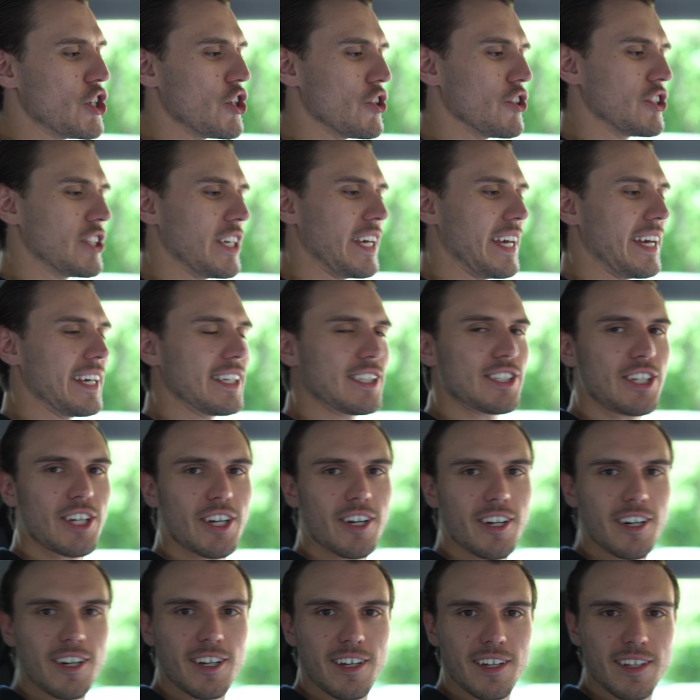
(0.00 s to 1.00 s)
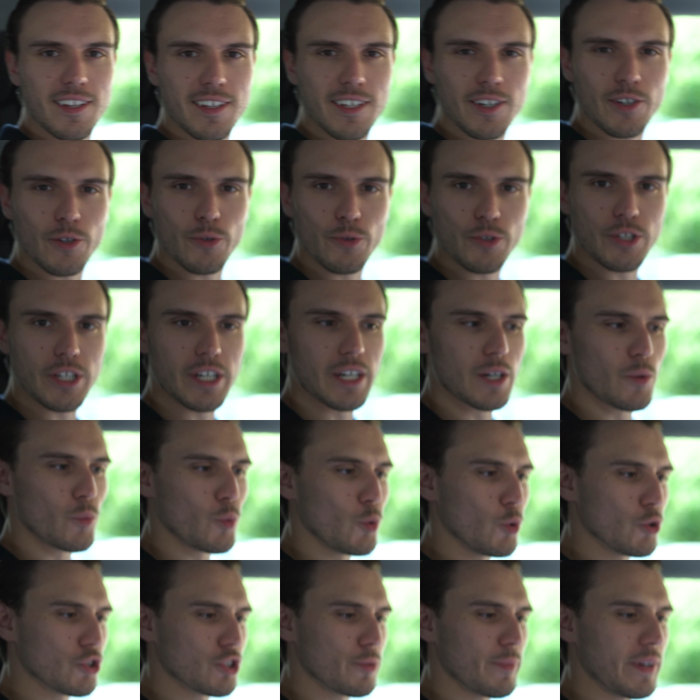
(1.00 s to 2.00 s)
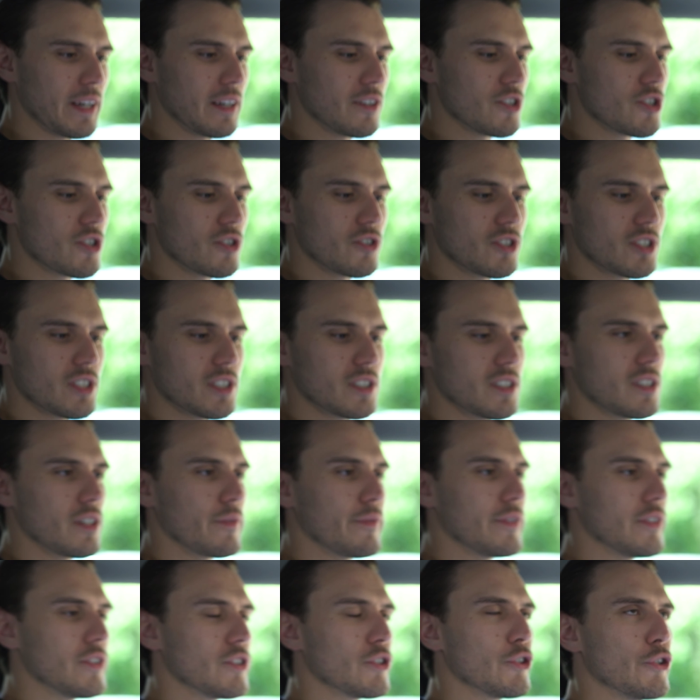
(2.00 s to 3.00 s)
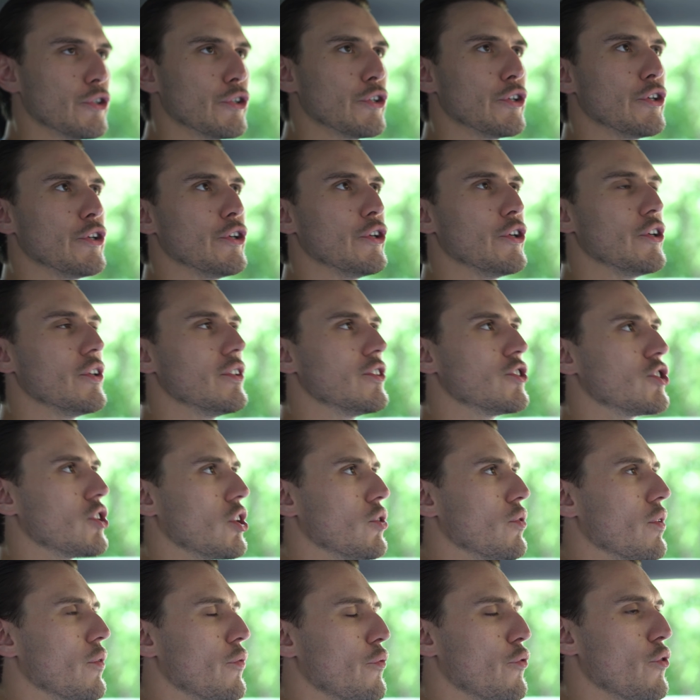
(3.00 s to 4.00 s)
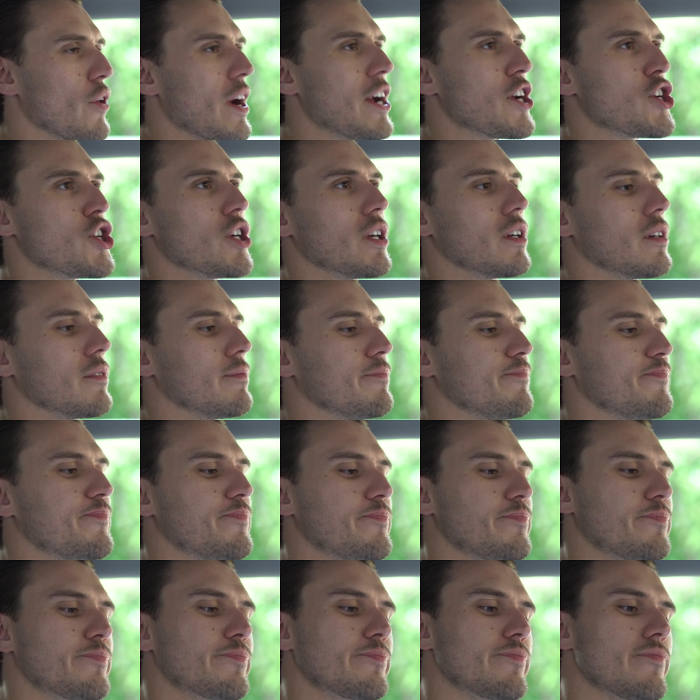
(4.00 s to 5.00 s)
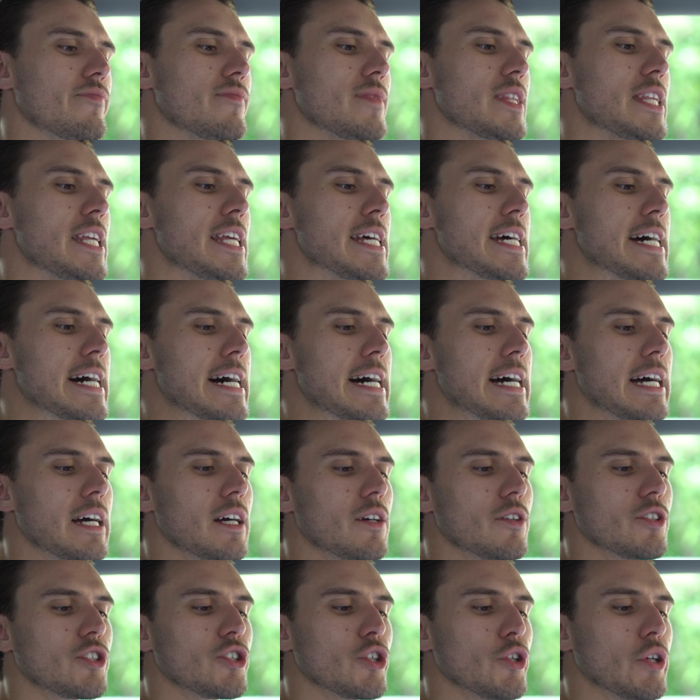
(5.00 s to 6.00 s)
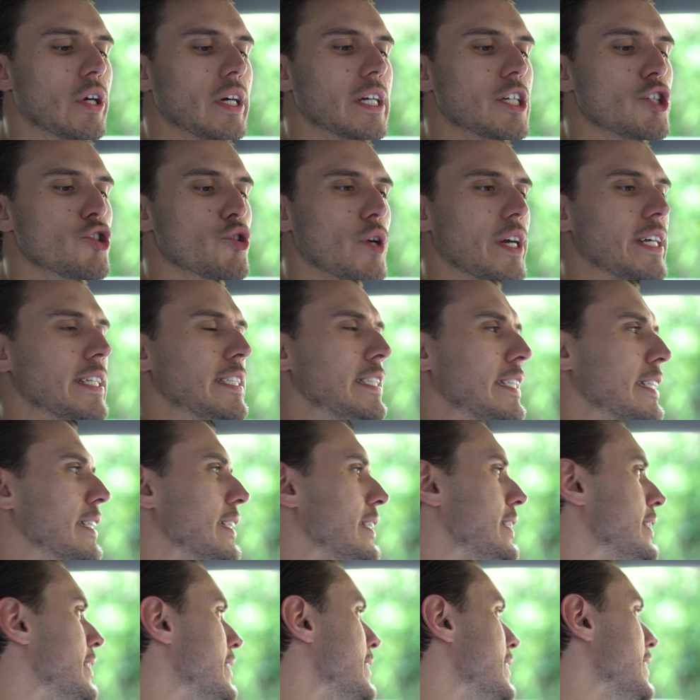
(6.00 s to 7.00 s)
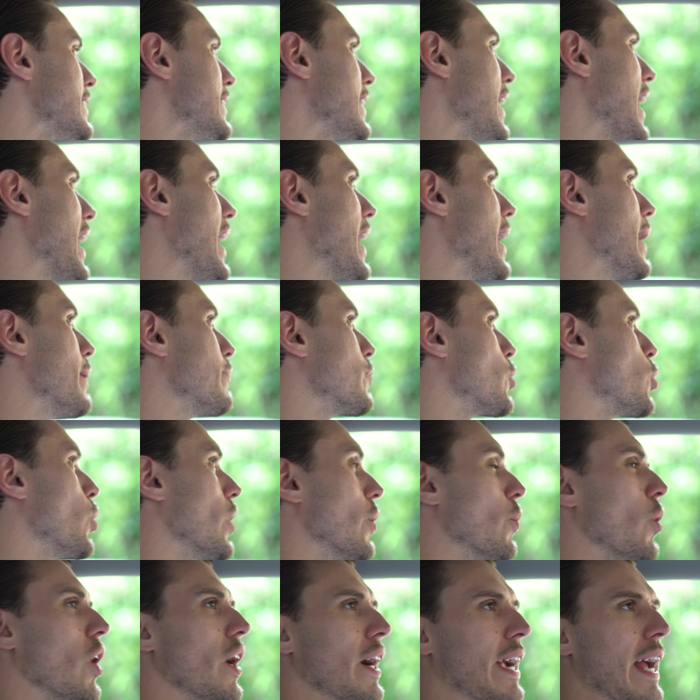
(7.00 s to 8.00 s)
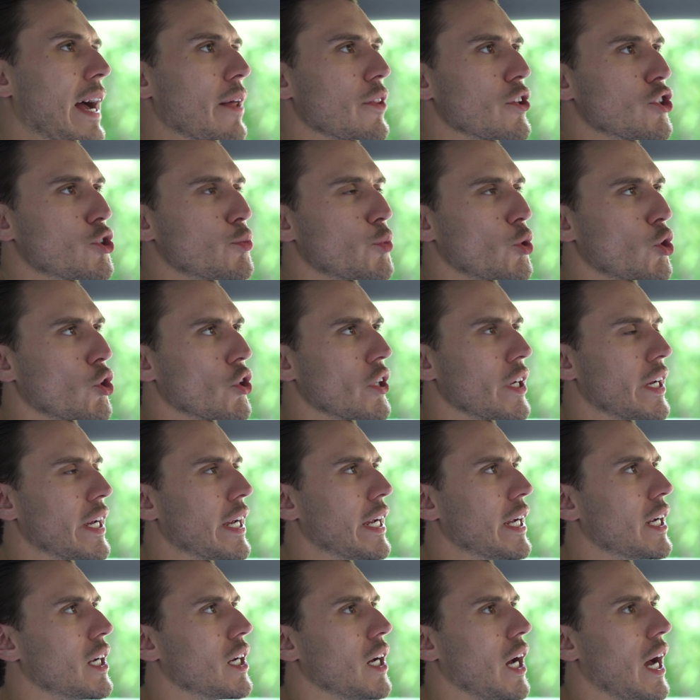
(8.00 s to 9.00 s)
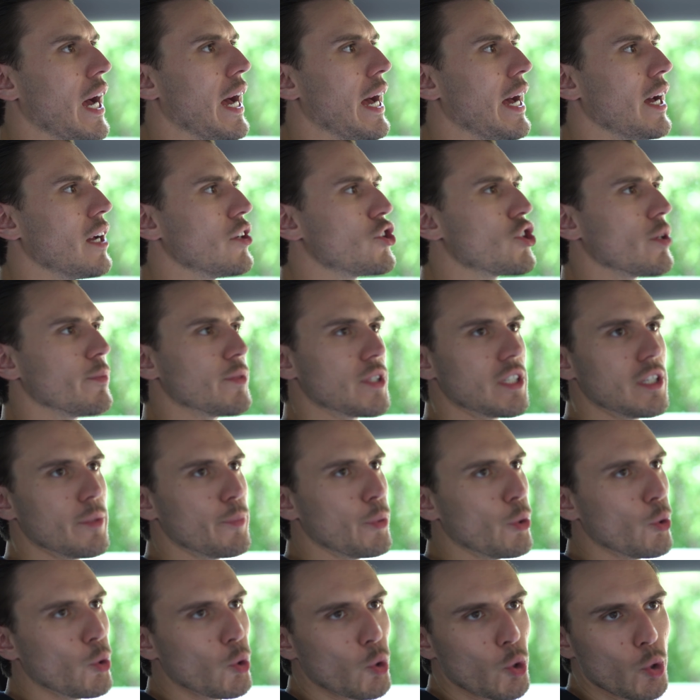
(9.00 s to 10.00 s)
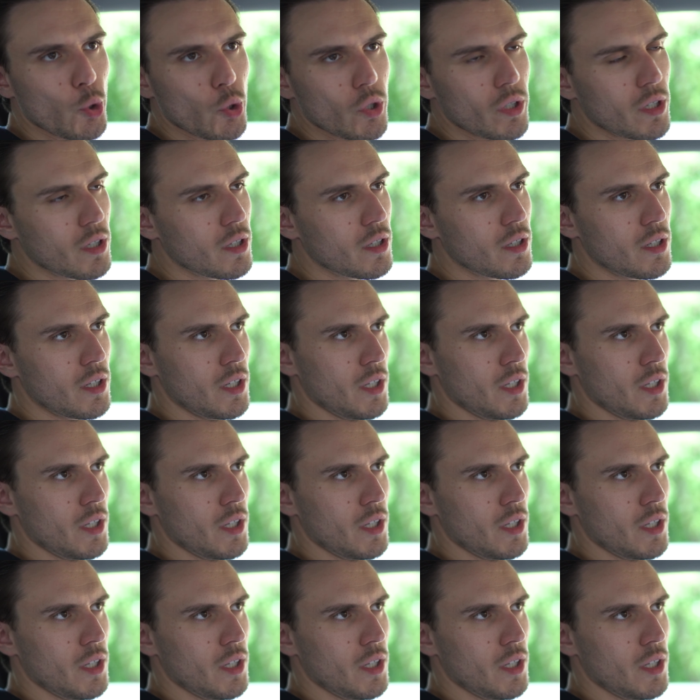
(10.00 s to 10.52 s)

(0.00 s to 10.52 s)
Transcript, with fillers: juice here. So the old uh, watermelon juice, this stuff is good, so refreshing. Uh, so hydrating. Um, quick workout this morning, uh, jumped in the pool,